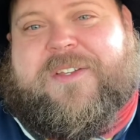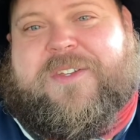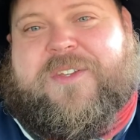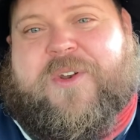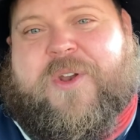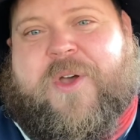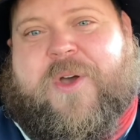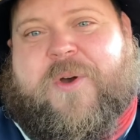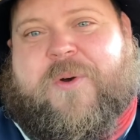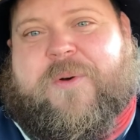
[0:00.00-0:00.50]
you
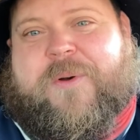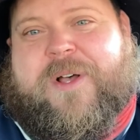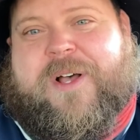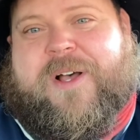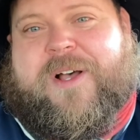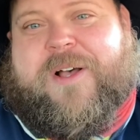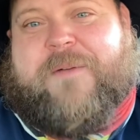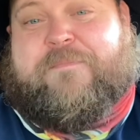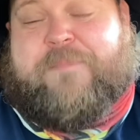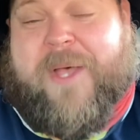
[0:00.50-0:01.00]

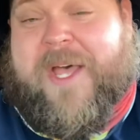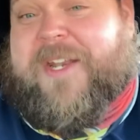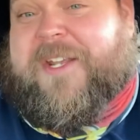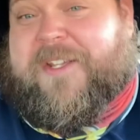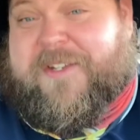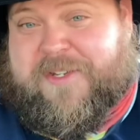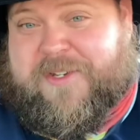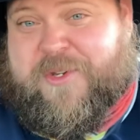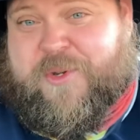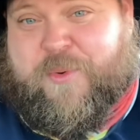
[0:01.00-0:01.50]
know,
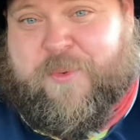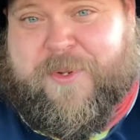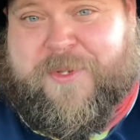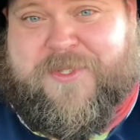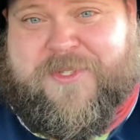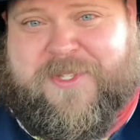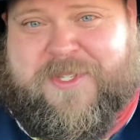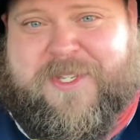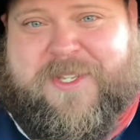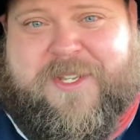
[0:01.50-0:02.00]
Bennett, who
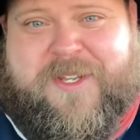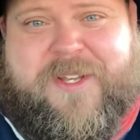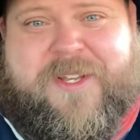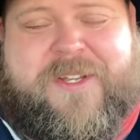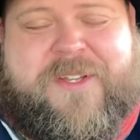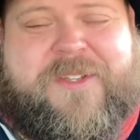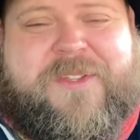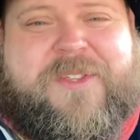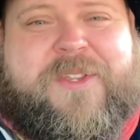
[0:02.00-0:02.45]
was the